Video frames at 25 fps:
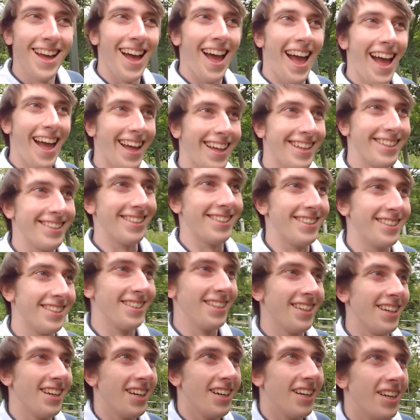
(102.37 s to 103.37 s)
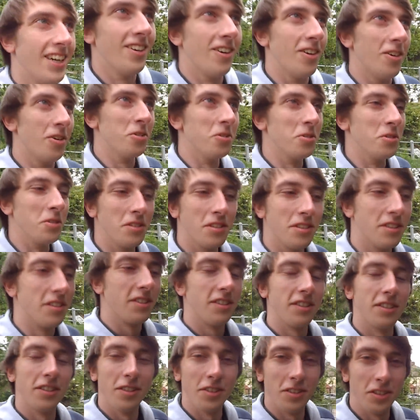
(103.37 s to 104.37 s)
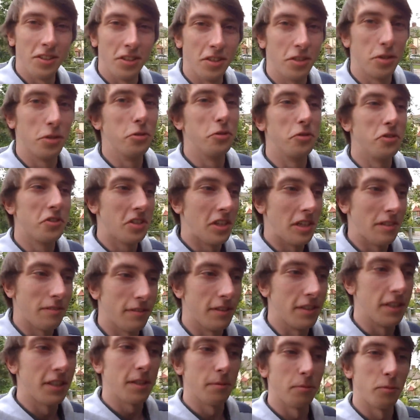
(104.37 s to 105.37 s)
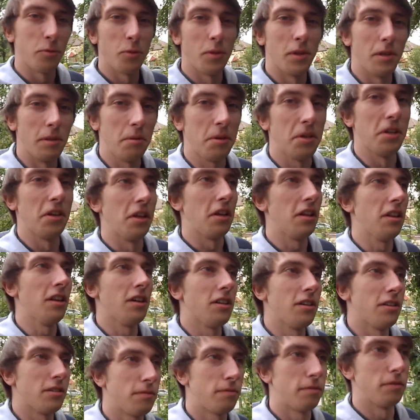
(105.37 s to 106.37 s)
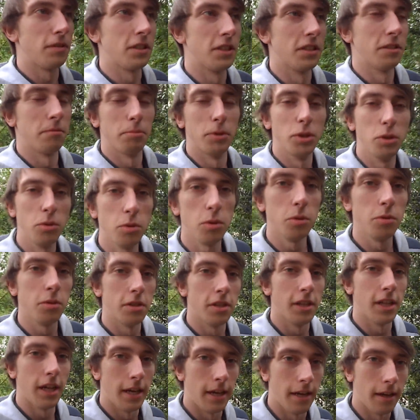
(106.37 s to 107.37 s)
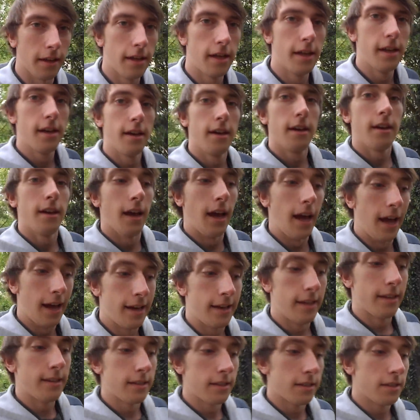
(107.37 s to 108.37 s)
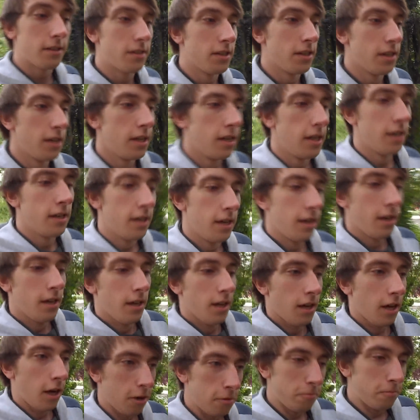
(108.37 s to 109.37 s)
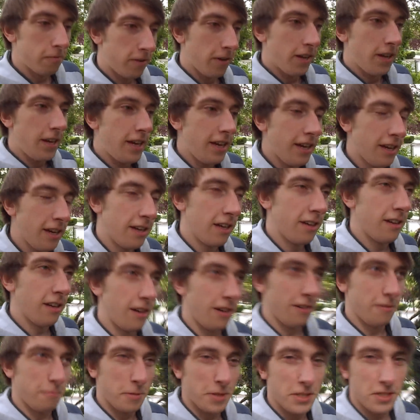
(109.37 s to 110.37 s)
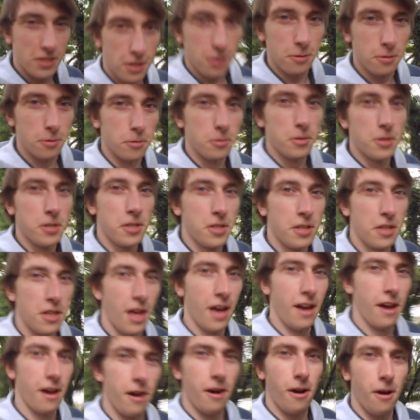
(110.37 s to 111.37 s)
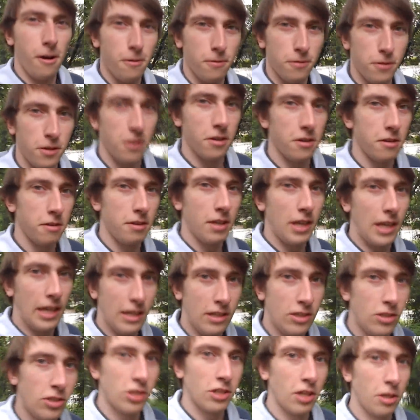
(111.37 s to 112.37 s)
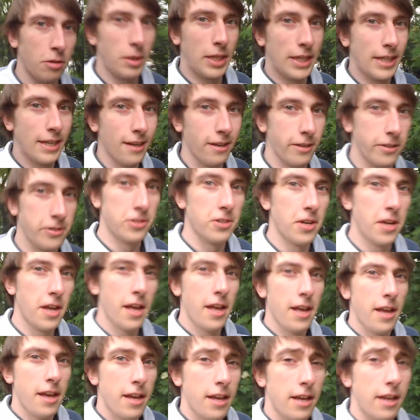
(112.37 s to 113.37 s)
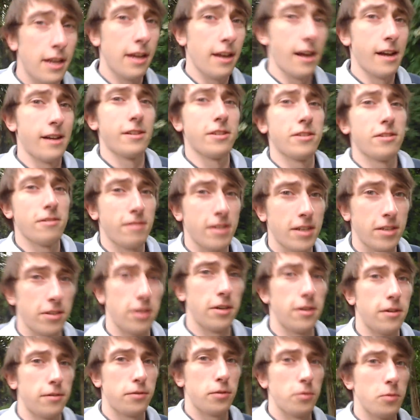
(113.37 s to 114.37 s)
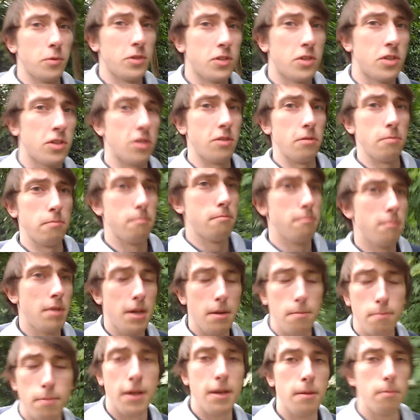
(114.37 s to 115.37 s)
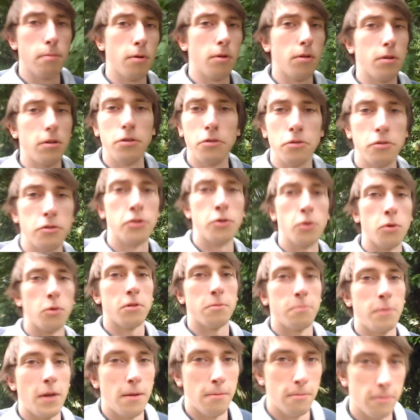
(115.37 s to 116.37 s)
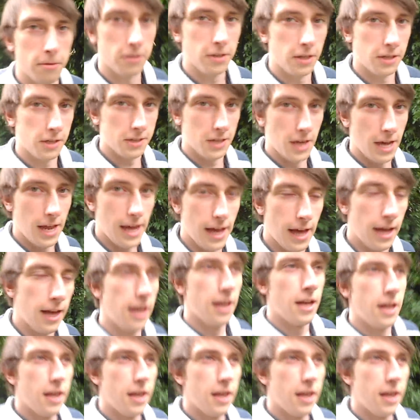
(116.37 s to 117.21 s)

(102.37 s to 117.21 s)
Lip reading: And all the good stuff that comes with it. We're going to laugh, we're going to do all of that. And hopefully, I've been told that after each show he does, he hangs around afterwards to meet people and talk to people and things like that.